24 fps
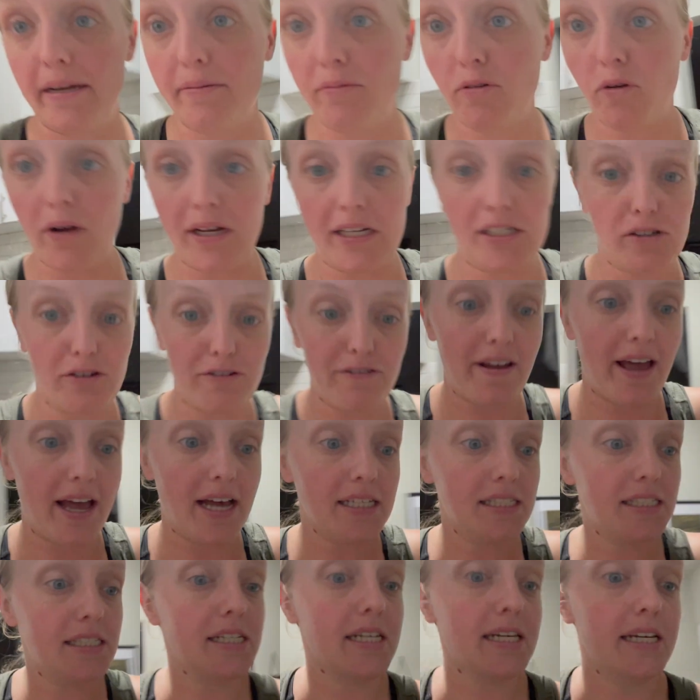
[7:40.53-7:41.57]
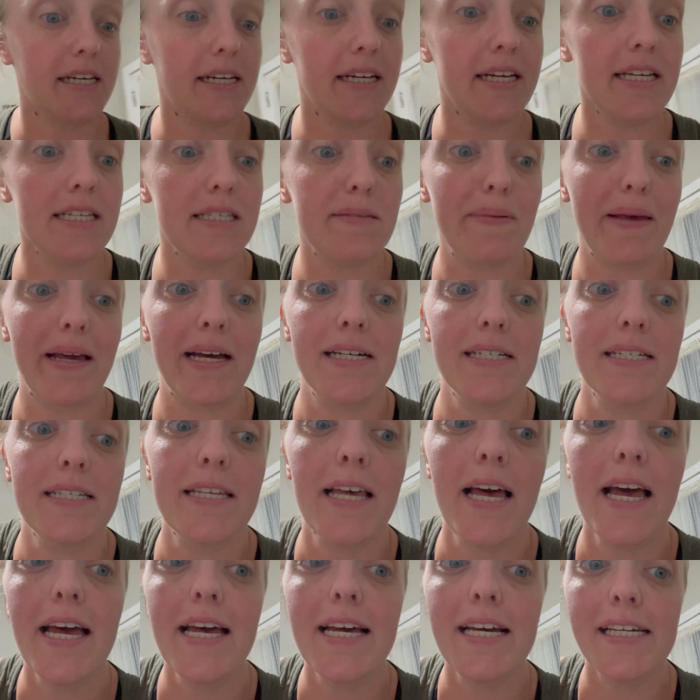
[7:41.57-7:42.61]
I'm going so fast is because
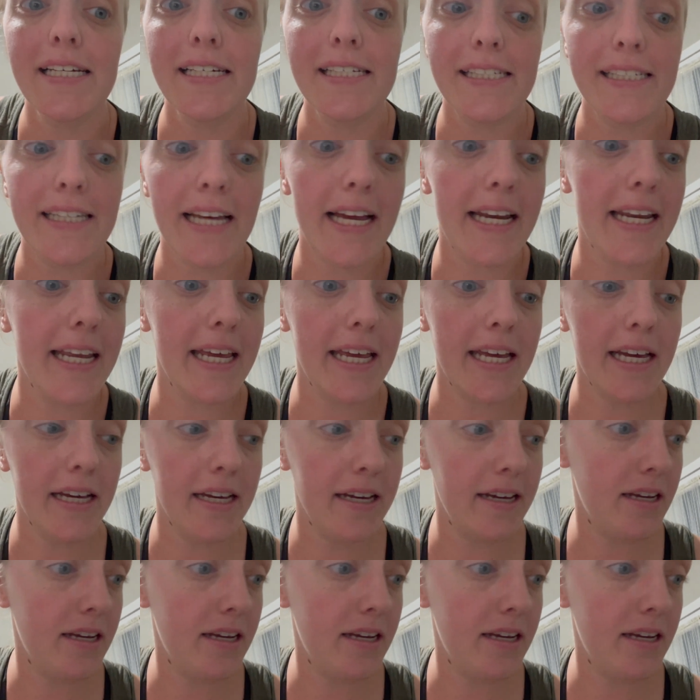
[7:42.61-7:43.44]
Teddy,